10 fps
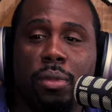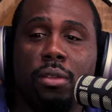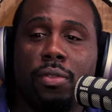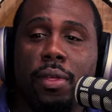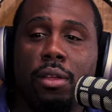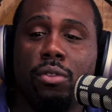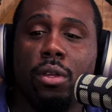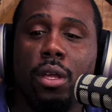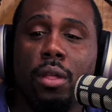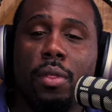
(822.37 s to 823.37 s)
these things
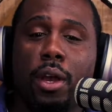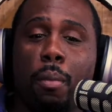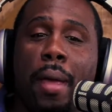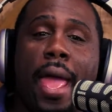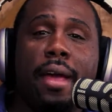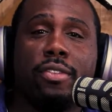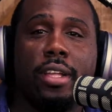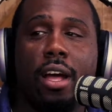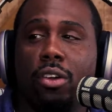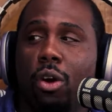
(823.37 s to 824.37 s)
that are passed
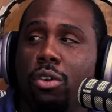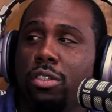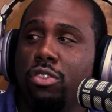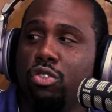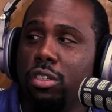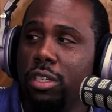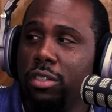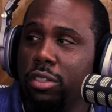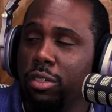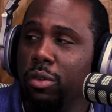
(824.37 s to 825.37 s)
down aren't just
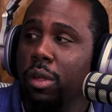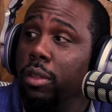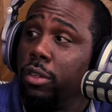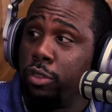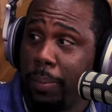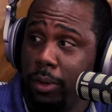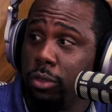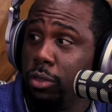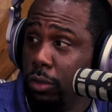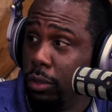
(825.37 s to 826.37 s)
traditional, they're spiritual.